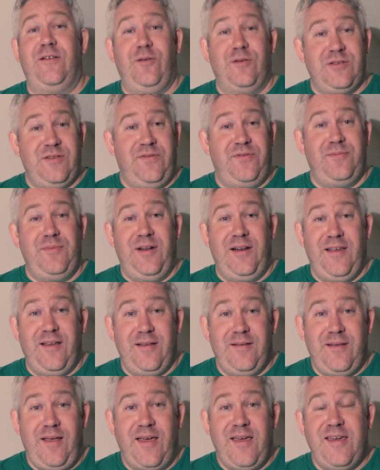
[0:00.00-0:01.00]
Lots of
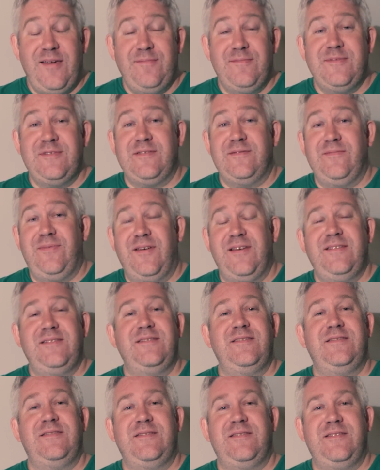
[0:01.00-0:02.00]
familiar names and places